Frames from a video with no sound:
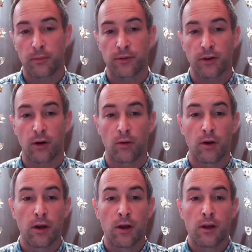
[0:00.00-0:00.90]
So
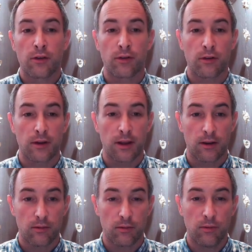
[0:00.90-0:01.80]

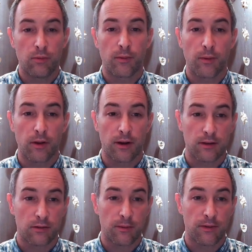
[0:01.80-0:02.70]
certainly when we look at
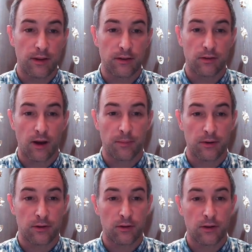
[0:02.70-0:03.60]
some of these
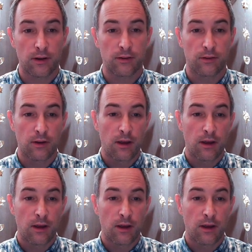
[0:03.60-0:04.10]
opportunities,